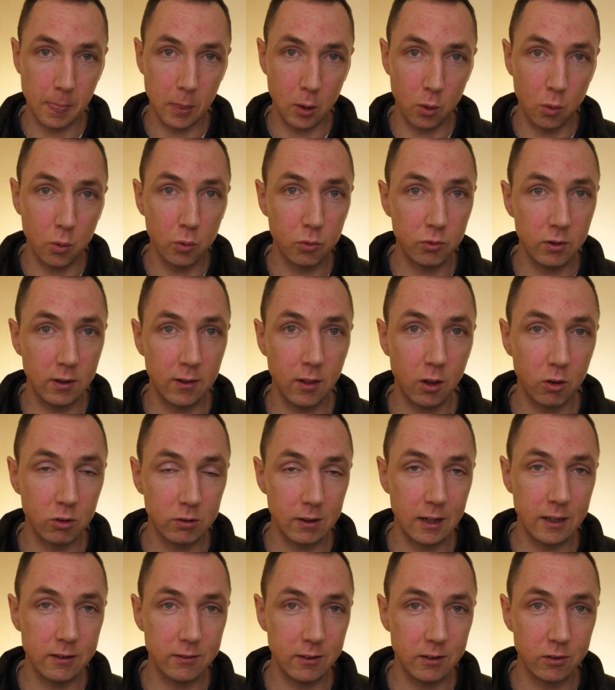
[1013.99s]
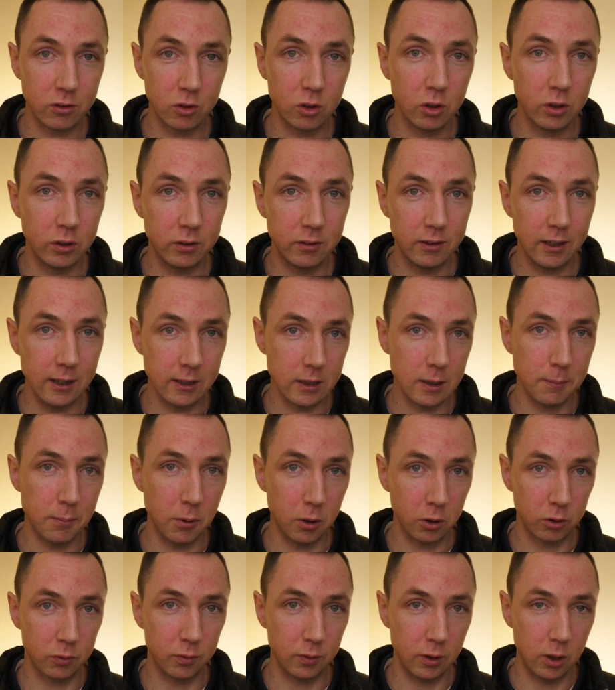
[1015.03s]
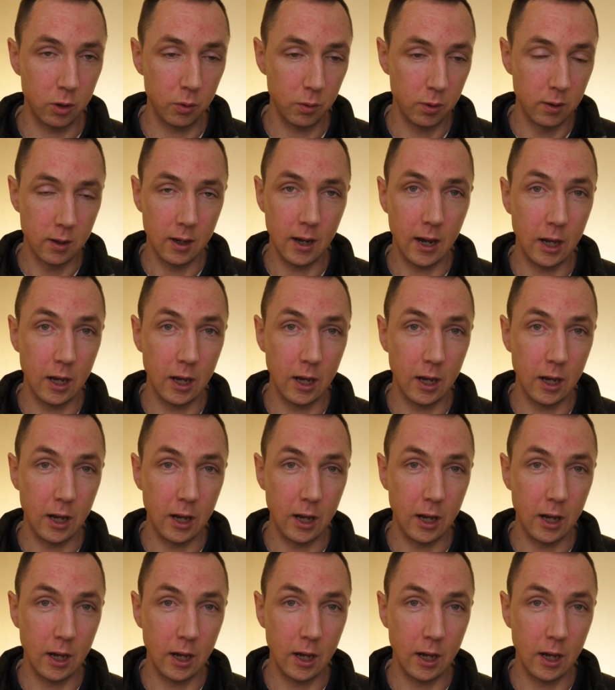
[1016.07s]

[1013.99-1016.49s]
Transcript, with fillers: all three of those lenses could tick the box for you,